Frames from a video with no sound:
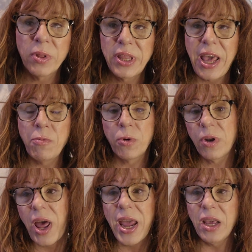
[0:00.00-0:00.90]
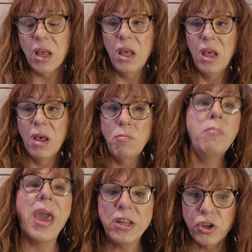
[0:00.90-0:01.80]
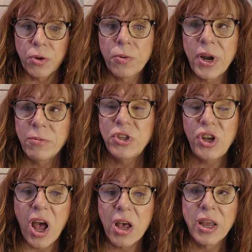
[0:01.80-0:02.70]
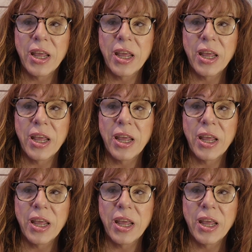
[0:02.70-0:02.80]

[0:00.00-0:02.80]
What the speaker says: They were like major when I was young,